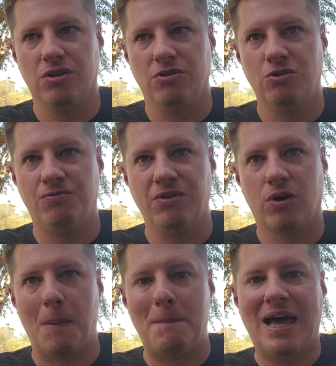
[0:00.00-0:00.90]
you feel
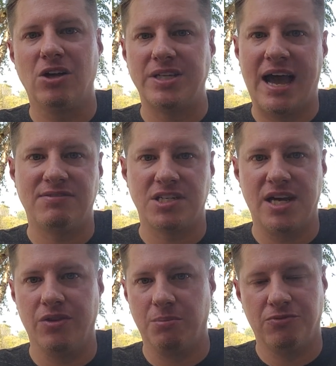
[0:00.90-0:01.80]
compelled to have to
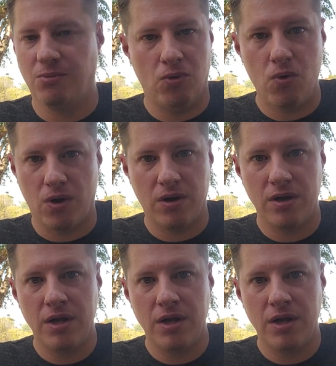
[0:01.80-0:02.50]
sell them for more.